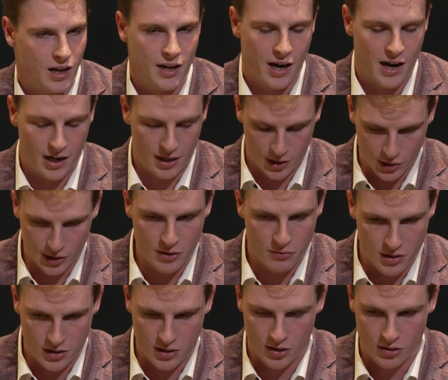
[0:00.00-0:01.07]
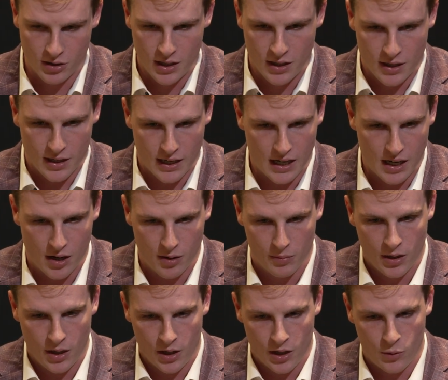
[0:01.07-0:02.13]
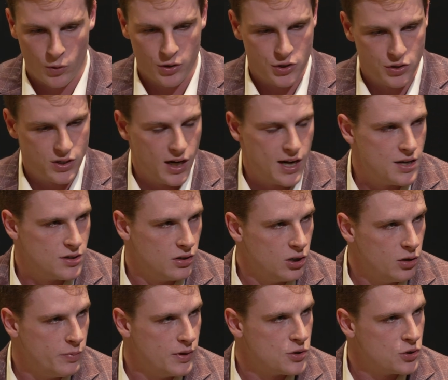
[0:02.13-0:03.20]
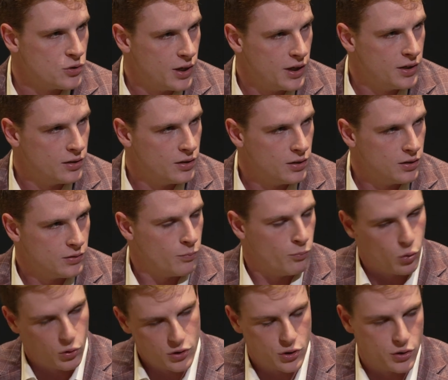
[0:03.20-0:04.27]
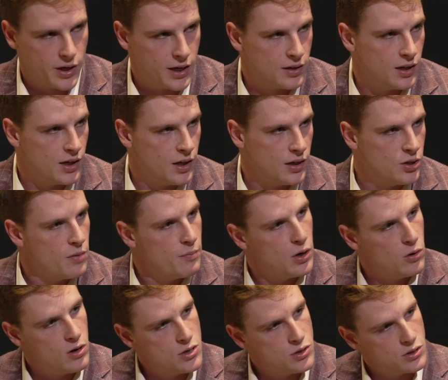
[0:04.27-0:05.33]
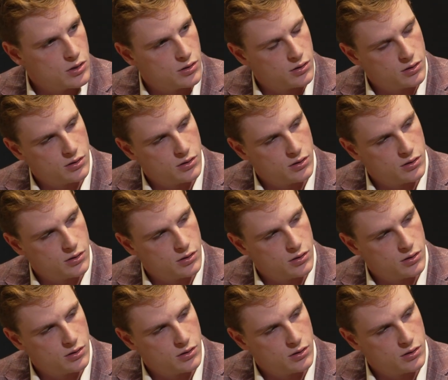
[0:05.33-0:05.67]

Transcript: I agree with you. Would you say he's a little bit more strict than Jimbo was?